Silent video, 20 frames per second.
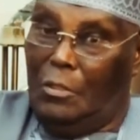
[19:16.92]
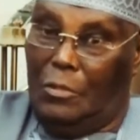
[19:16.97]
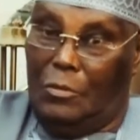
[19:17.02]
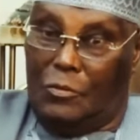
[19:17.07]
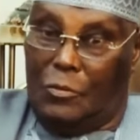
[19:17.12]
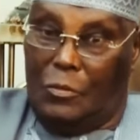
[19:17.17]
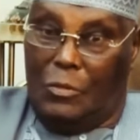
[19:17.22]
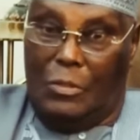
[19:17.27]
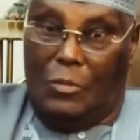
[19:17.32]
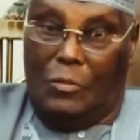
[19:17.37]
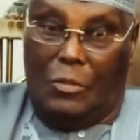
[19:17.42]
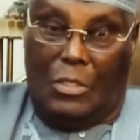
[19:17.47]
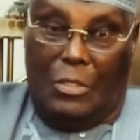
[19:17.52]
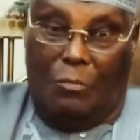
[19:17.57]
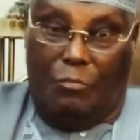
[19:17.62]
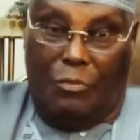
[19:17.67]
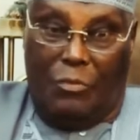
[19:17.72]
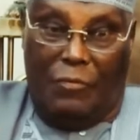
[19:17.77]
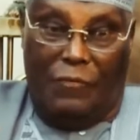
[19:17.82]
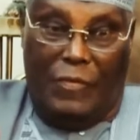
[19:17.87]
So that you
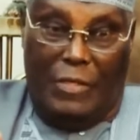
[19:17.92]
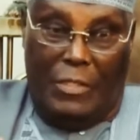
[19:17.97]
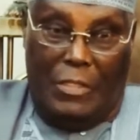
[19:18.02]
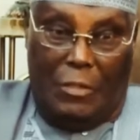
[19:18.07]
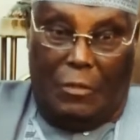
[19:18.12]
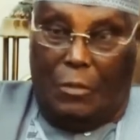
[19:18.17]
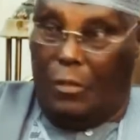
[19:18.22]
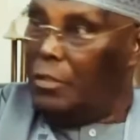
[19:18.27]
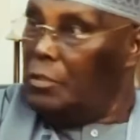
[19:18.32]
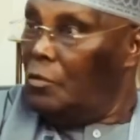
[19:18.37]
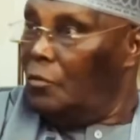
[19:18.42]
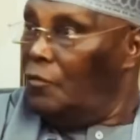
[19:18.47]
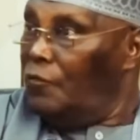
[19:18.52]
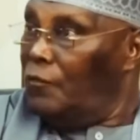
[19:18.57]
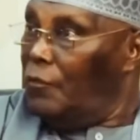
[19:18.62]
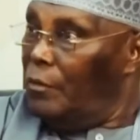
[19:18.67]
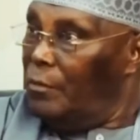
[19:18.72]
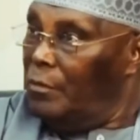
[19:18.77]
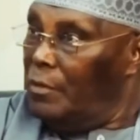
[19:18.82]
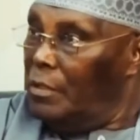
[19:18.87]
can provide a corridor
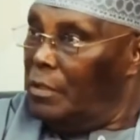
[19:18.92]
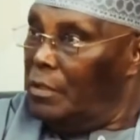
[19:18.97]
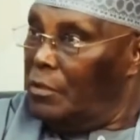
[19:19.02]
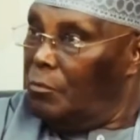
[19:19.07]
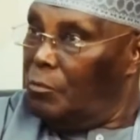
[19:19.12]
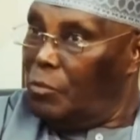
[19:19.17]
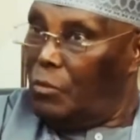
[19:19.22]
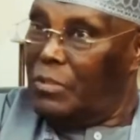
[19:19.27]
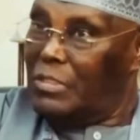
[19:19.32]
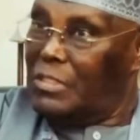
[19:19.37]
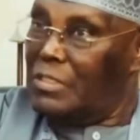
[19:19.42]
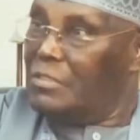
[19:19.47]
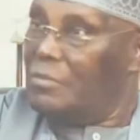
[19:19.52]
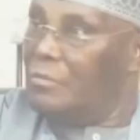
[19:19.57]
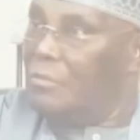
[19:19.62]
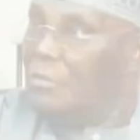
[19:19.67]
for me and protect